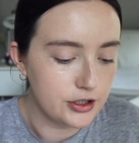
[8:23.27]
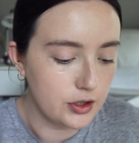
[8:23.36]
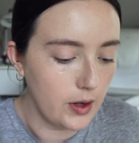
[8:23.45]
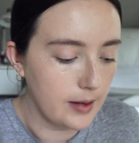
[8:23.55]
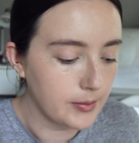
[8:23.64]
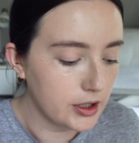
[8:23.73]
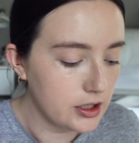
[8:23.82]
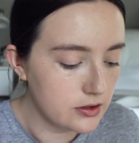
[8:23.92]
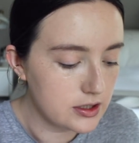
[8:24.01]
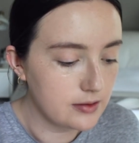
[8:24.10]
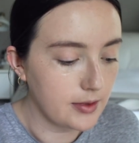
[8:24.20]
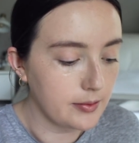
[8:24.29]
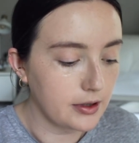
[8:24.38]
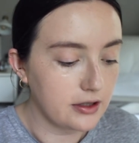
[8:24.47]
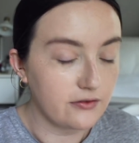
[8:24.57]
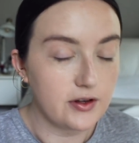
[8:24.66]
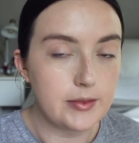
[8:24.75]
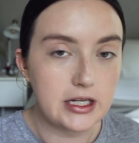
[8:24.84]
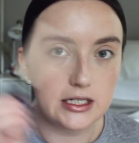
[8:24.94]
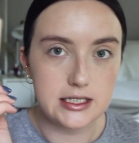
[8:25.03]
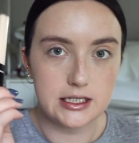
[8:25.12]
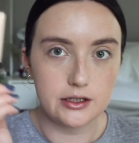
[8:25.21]
So I'm going to use the Maybelline Fit Me
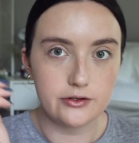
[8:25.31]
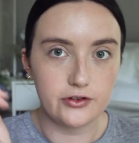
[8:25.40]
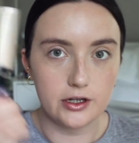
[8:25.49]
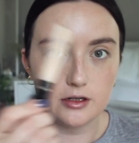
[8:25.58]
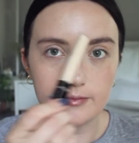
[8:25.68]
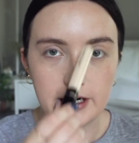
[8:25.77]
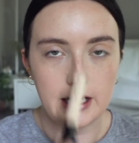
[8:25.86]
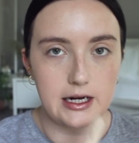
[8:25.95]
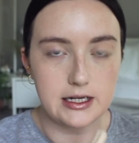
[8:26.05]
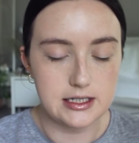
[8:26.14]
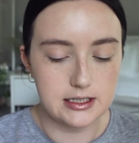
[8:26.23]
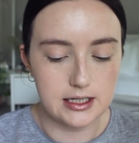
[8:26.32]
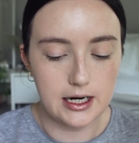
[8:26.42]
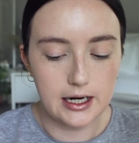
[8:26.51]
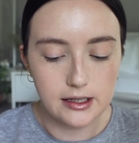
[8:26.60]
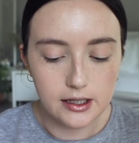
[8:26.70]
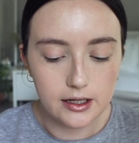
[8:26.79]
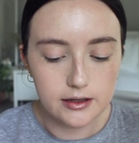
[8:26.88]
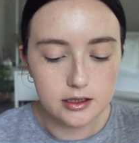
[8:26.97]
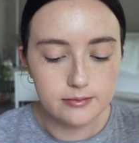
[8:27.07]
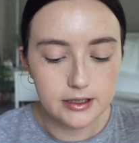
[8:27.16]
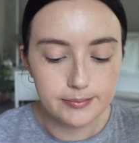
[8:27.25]
Concealer for under my eyes and to highlight a
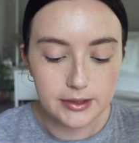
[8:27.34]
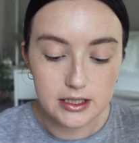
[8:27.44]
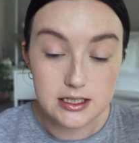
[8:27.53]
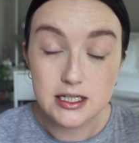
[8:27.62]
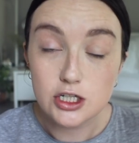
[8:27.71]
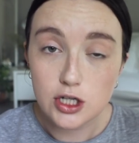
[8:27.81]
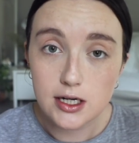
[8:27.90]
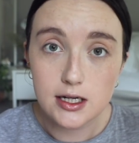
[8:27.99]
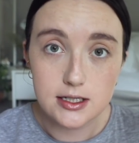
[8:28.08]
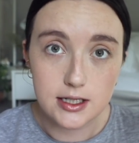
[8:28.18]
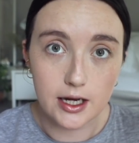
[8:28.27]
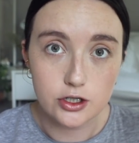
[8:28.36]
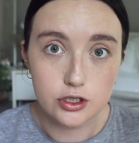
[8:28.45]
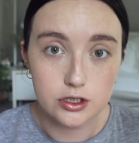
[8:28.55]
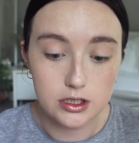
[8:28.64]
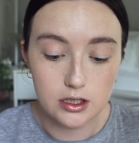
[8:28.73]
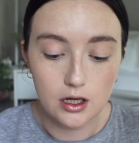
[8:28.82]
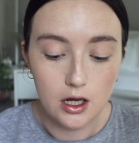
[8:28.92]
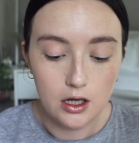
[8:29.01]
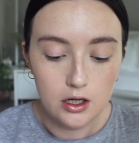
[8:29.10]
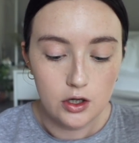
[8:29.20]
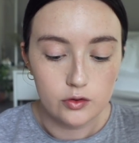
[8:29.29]
little bit, because this shade is actually
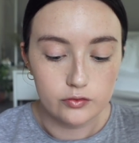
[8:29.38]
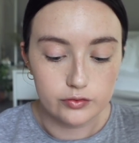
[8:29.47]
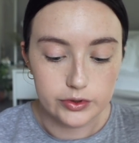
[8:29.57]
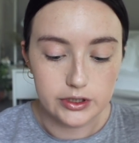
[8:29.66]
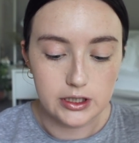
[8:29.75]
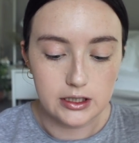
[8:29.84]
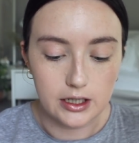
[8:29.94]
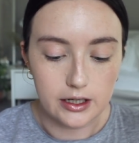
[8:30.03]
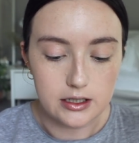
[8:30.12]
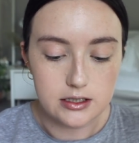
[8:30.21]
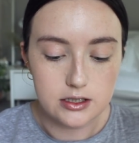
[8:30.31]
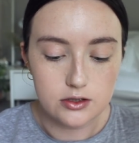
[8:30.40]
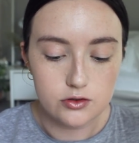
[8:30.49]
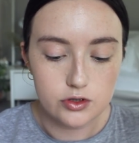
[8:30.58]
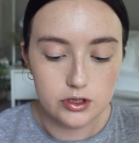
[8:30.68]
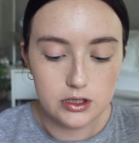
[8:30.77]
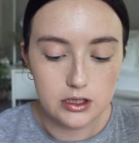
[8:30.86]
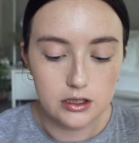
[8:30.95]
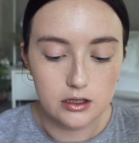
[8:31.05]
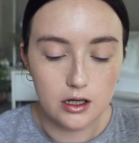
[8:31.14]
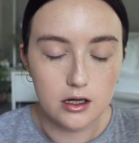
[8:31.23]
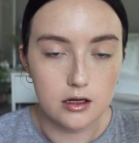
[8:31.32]
really nice. Usually
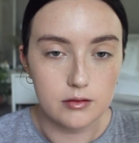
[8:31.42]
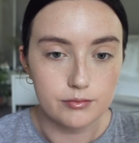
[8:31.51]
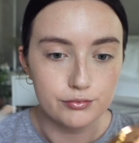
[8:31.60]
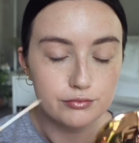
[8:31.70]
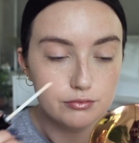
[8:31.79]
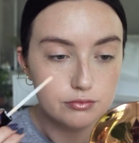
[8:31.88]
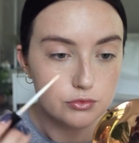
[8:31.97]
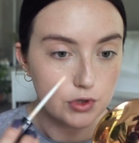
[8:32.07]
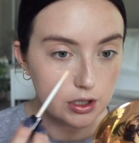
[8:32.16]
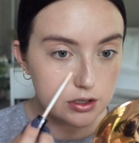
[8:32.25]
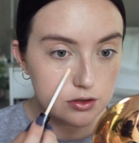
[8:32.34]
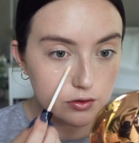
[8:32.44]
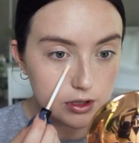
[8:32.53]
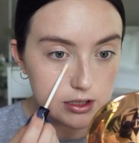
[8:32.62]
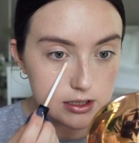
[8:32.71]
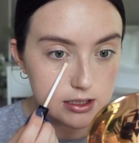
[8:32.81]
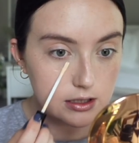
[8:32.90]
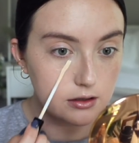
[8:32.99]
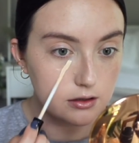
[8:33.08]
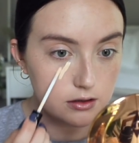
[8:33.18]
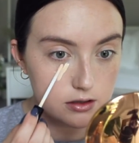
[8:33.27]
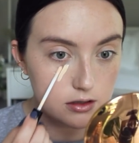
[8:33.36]
drugstore
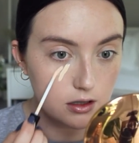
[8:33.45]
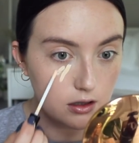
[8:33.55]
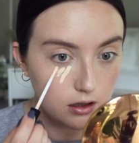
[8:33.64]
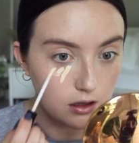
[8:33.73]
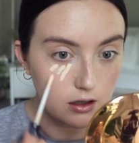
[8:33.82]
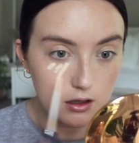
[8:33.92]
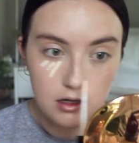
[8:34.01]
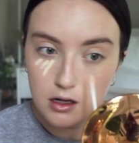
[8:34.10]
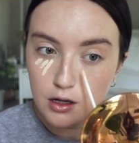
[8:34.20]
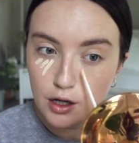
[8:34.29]
concealers are